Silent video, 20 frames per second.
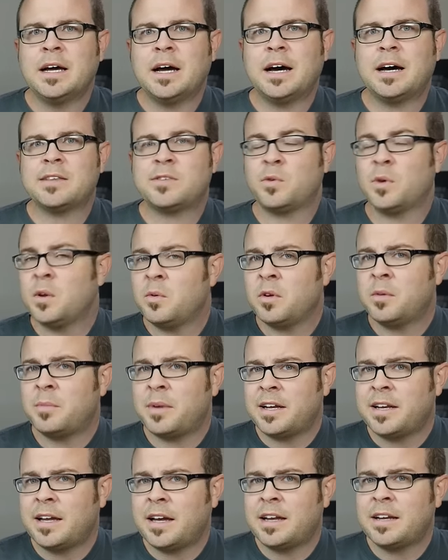Uh, twenty-one
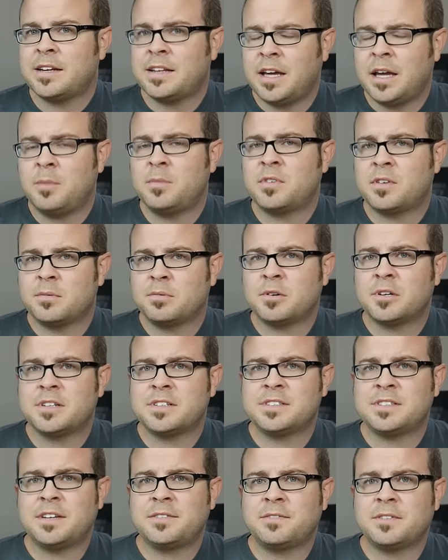by nine game support
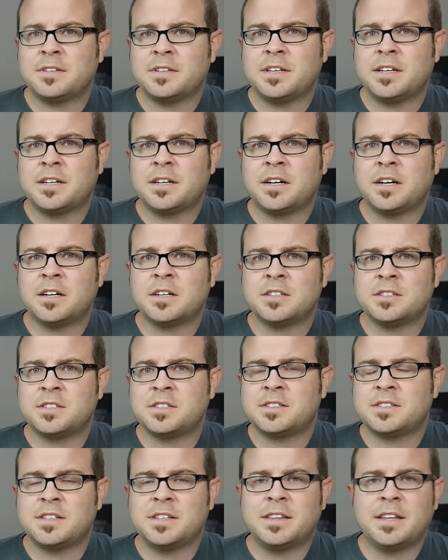is definitely a con,
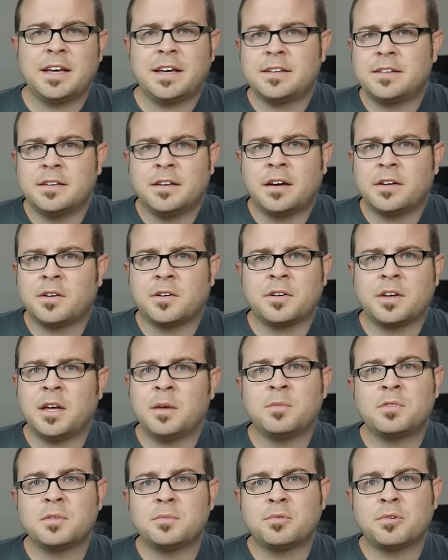just in that not all
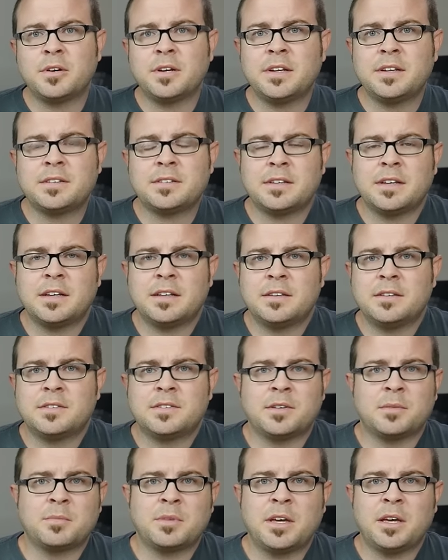games support it, and
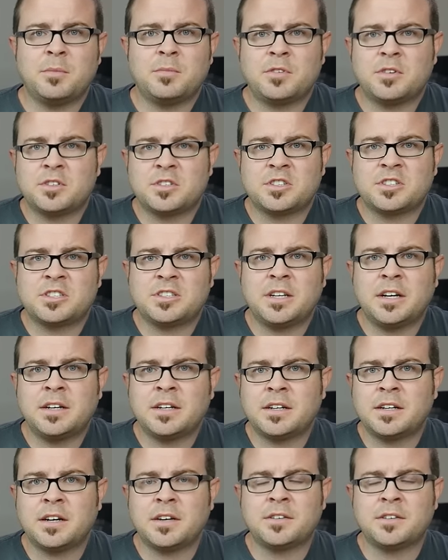some games you're just stuck.